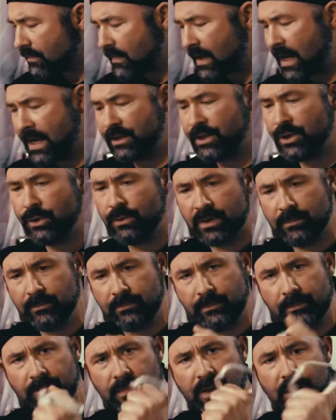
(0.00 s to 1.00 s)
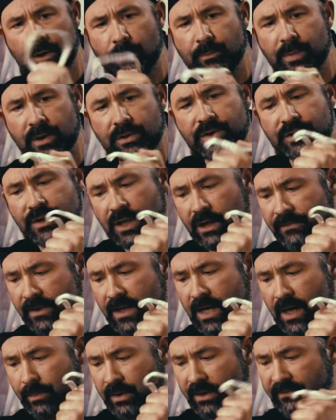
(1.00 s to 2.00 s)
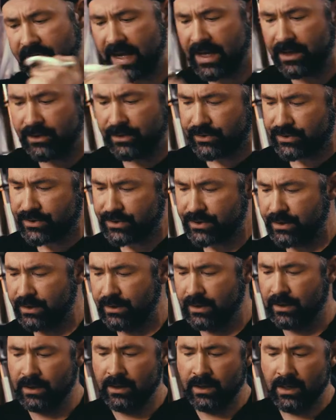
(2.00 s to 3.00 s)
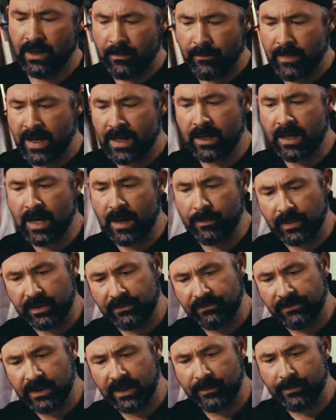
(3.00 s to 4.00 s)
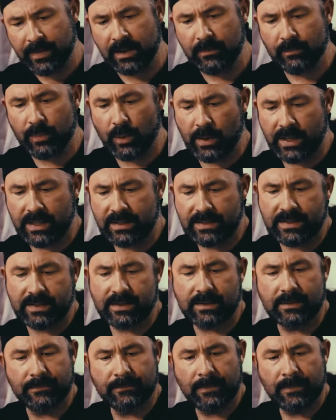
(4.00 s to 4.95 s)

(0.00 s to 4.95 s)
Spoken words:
and you can build yourself a couple of handles, make a couple of clip-in points,